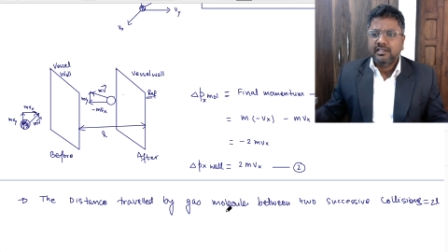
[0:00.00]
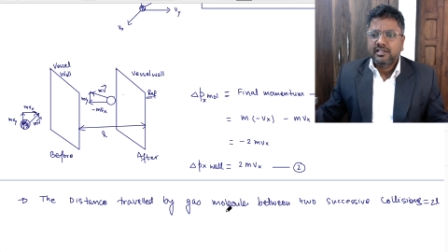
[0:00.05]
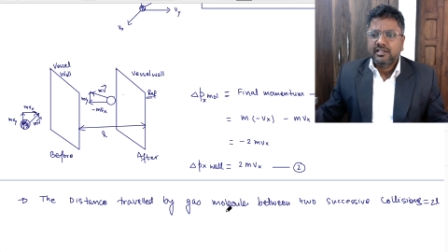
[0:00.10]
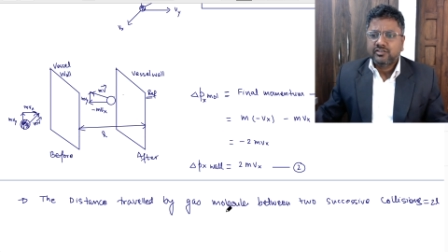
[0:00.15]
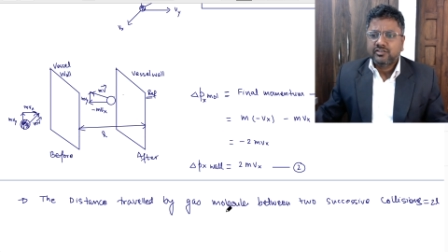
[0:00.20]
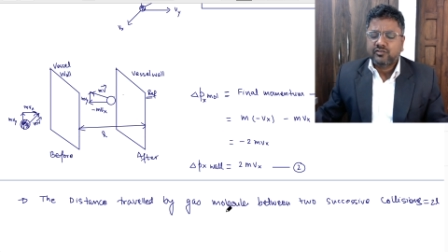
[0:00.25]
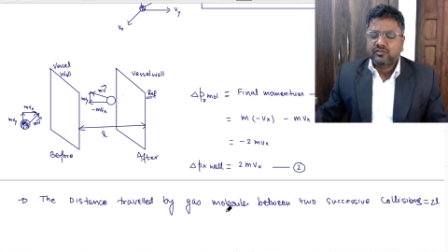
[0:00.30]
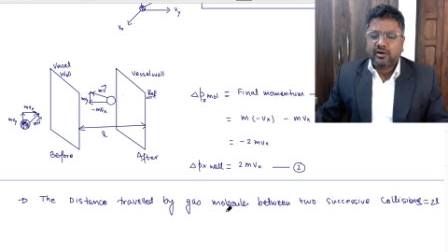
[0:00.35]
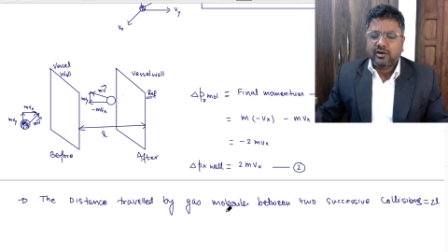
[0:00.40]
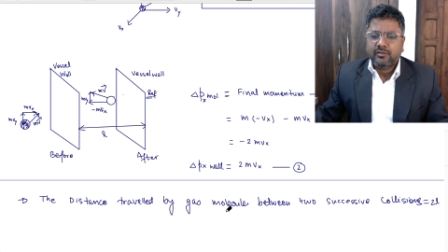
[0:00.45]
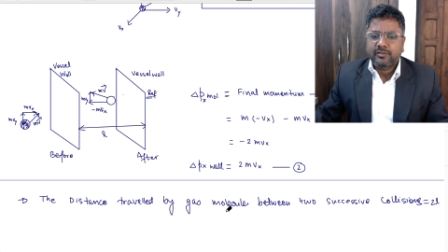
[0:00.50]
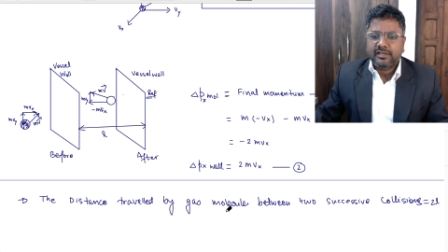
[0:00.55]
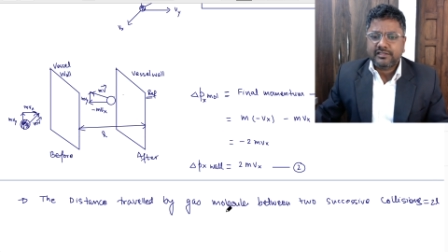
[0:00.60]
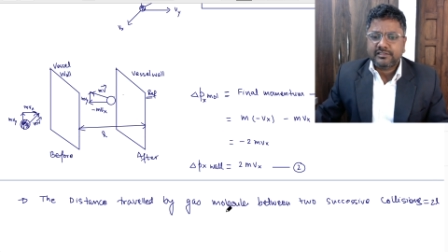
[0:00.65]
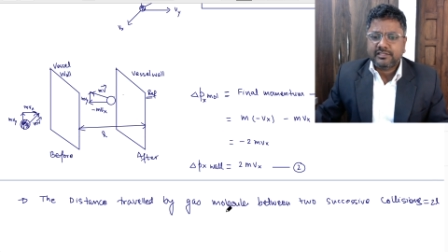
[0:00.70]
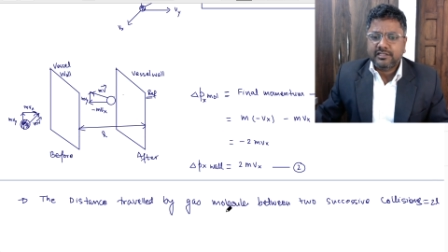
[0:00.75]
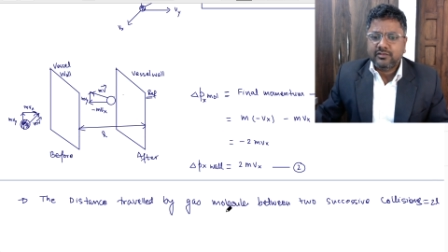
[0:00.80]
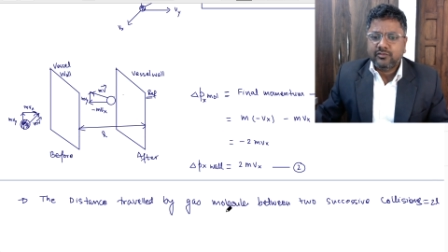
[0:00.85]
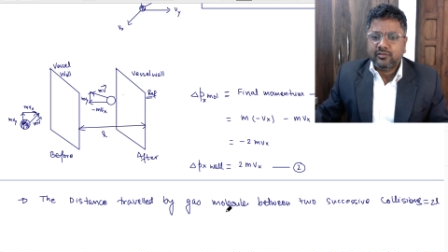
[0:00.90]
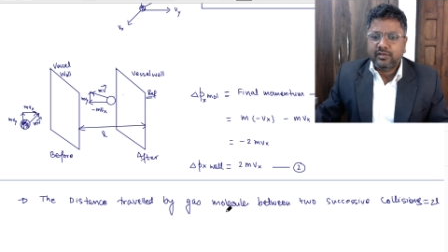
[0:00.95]
So obviously
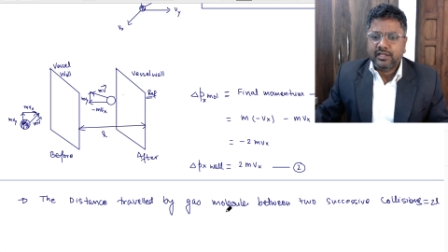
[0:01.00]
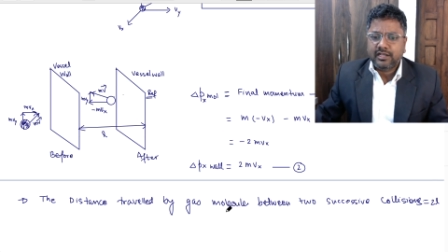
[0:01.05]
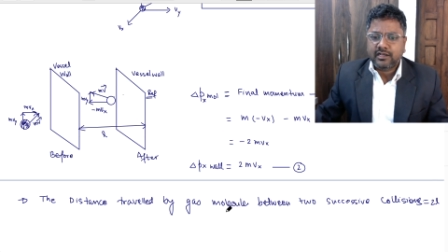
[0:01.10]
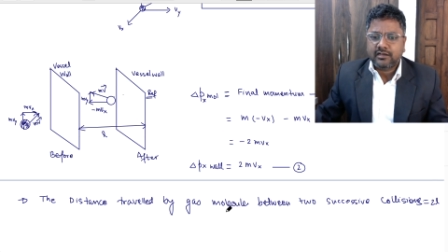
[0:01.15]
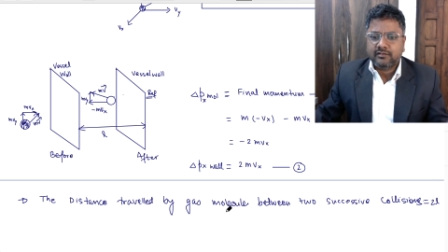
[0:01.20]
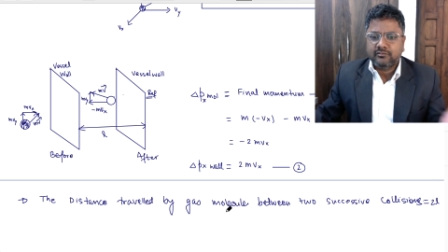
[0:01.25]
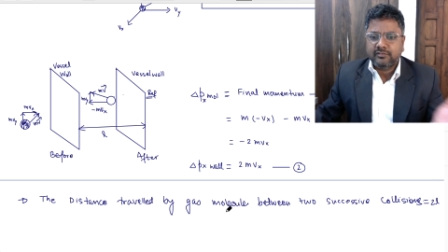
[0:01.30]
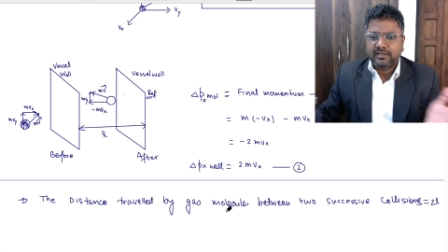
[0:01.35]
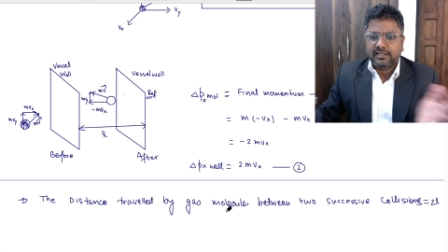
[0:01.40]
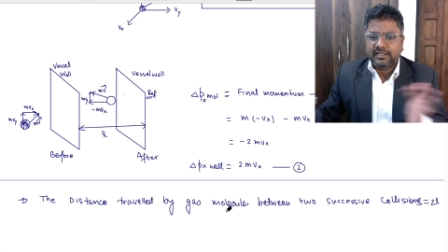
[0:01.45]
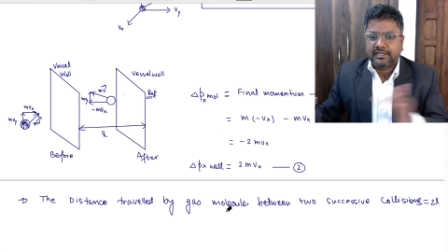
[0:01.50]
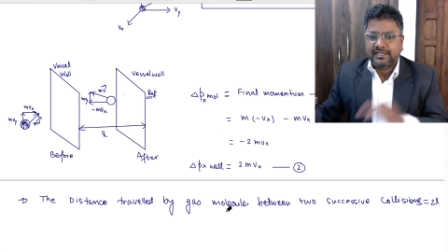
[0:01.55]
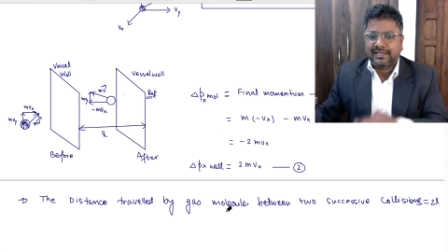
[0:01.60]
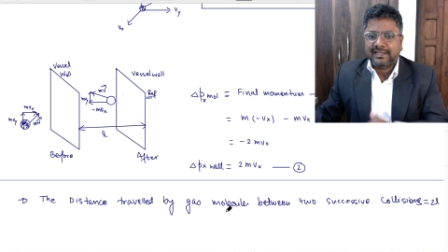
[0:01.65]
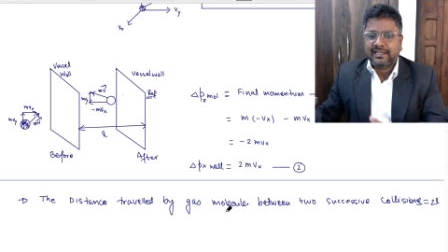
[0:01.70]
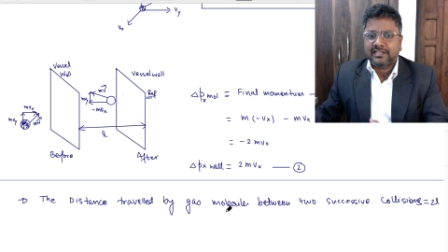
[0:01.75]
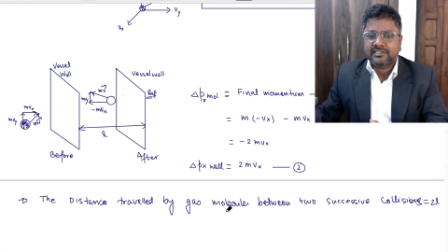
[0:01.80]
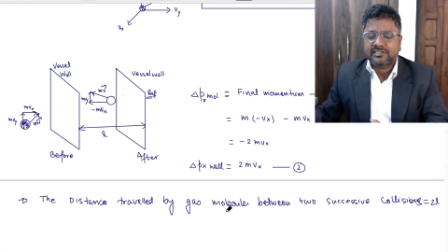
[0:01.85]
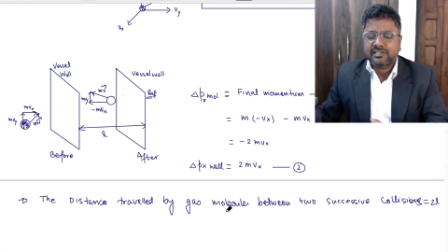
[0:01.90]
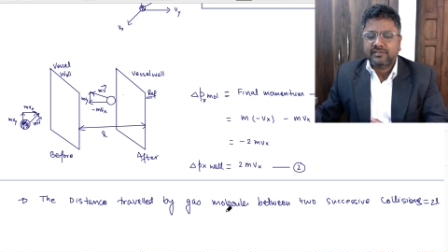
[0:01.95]
only
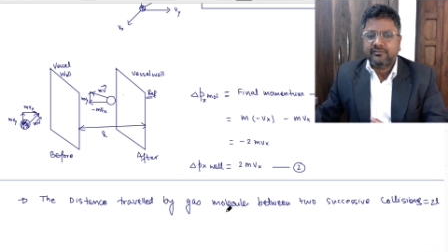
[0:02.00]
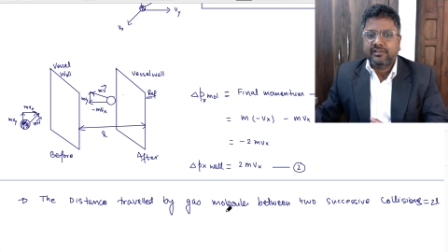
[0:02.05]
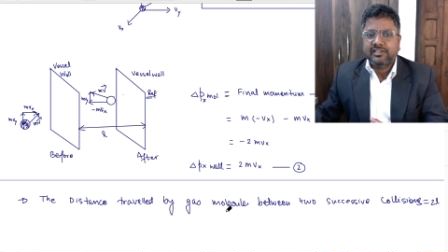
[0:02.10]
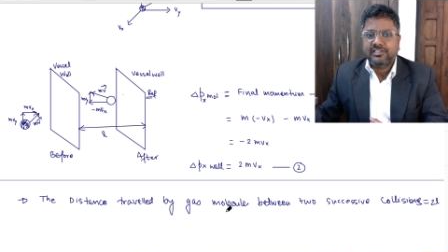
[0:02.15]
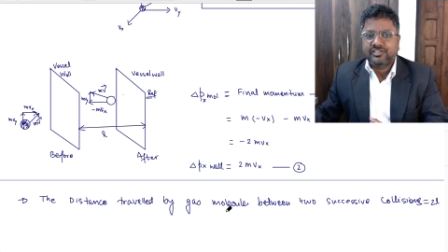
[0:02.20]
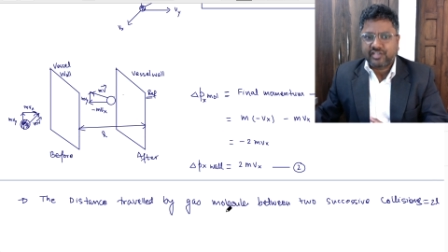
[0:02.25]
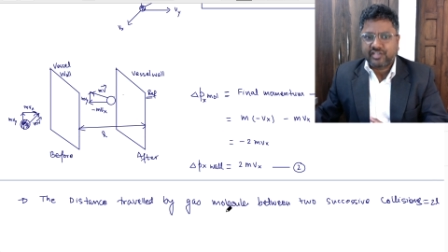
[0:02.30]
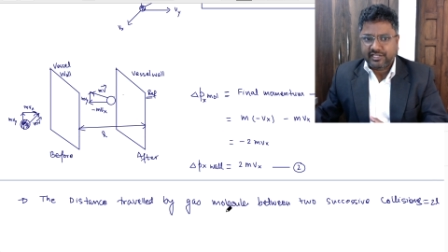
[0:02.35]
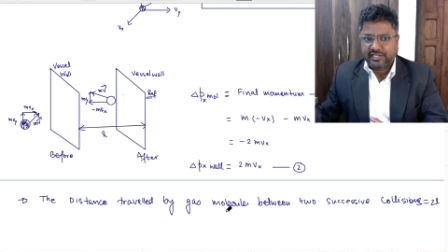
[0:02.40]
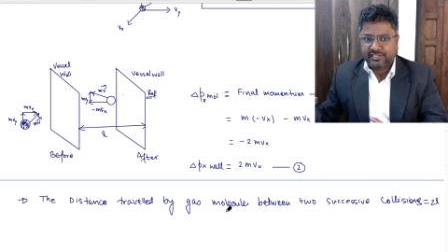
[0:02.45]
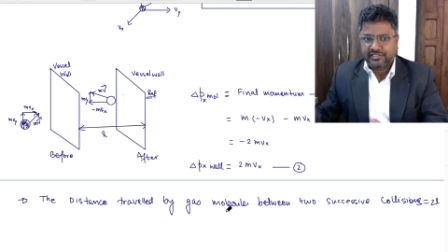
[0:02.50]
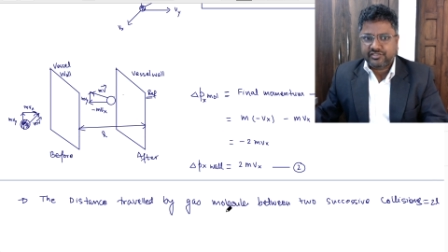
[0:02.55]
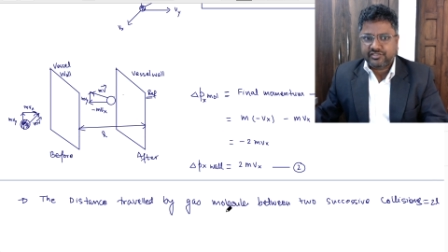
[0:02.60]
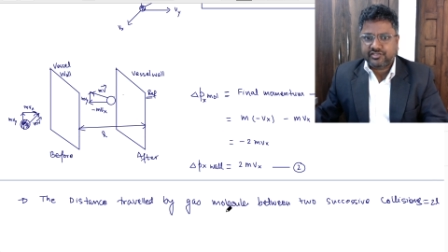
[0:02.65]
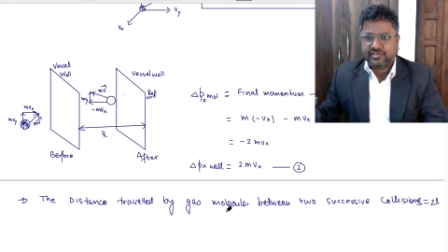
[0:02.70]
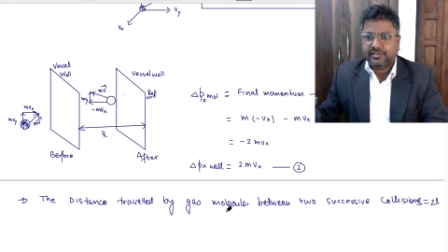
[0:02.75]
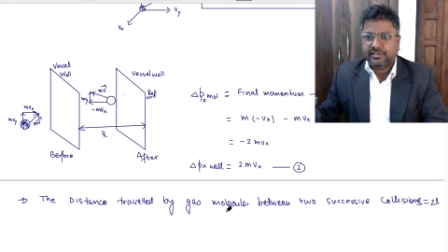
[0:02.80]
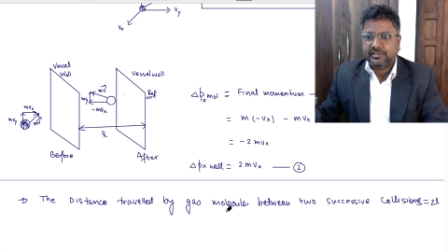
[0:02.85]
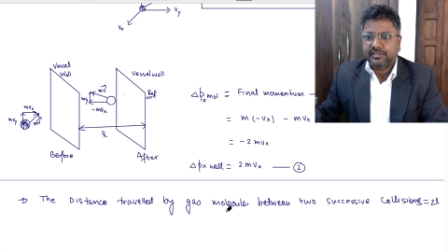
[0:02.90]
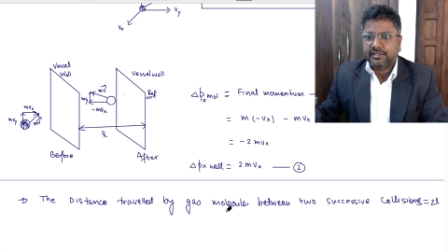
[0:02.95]
direction will change,